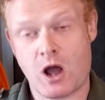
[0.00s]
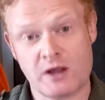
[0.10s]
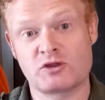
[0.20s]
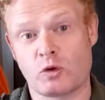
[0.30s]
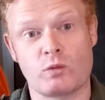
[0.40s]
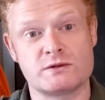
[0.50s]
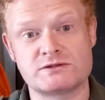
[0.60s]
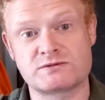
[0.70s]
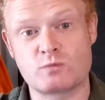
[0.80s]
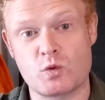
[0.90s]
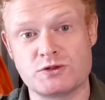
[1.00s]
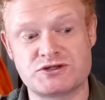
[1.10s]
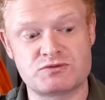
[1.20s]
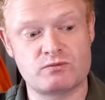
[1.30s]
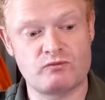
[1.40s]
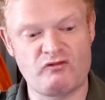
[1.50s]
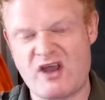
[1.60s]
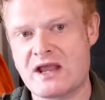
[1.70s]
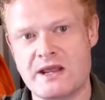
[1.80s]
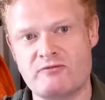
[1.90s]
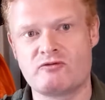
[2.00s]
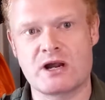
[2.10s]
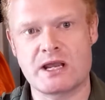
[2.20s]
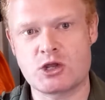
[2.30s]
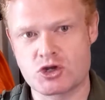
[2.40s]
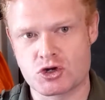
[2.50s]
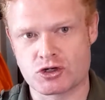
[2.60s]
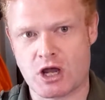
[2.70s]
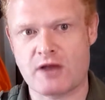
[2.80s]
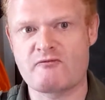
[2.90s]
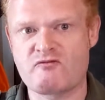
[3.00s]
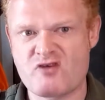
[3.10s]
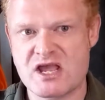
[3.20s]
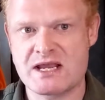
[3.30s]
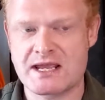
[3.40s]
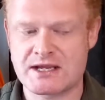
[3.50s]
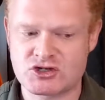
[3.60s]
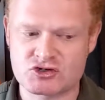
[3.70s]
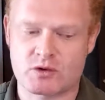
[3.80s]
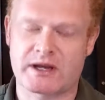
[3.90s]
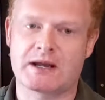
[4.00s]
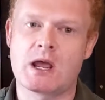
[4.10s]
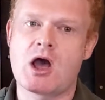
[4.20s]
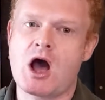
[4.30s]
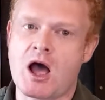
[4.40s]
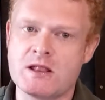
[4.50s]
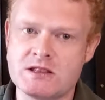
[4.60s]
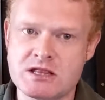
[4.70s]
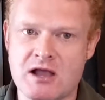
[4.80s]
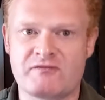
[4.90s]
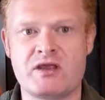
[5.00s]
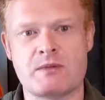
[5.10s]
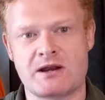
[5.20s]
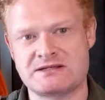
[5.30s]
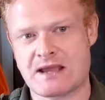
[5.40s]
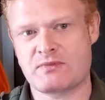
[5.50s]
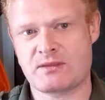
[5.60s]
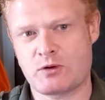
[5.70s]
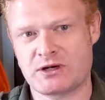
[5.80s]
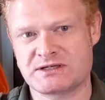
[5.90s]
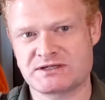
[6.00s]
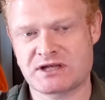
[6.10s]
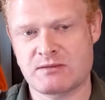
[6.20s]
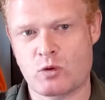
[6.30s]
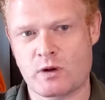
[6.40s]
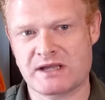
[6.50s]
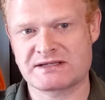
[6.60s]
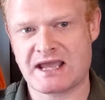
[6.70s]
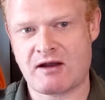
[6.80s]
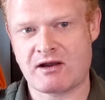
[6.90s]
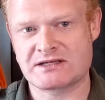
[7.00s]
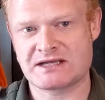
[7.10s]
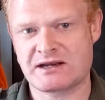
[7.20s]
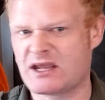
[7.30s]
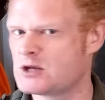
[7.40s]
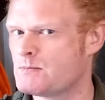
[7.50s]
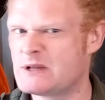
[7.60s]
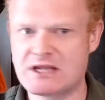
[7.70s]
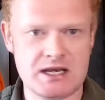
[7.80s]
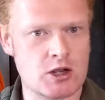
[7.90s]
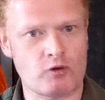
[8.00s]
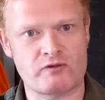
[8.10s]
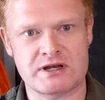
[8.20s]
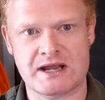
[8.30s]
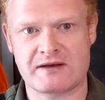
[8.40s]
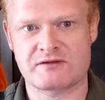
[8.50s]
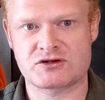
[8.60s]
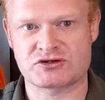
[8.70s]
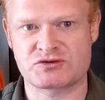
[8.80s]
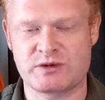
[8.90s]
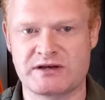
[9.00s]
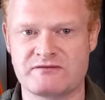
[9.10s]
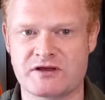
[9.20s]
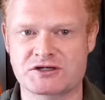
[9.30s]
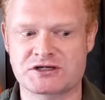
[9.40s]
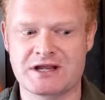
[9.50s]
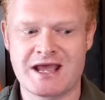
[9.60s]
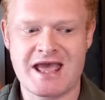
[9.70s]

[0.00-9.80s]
I thought was was really really good. I really enjoyed it. I loved the amount of depth they put into Cyborg as a character, and it completely got written out of the Joss Whedon version.